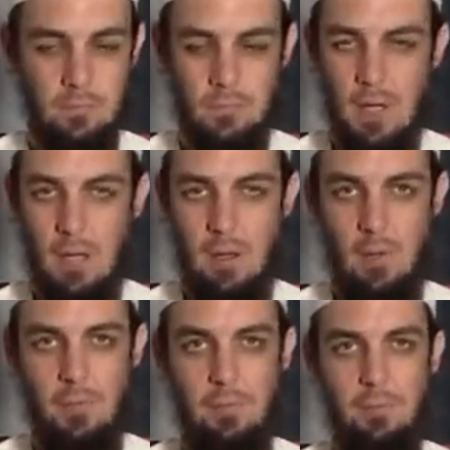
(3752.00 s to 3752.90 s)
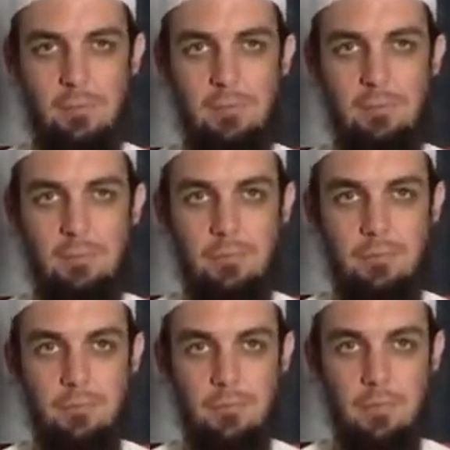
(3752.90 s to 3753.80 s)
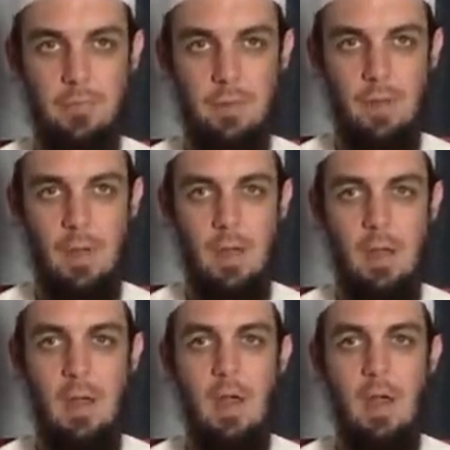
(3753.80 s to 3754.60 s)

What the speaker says: And can it be done in one's own language?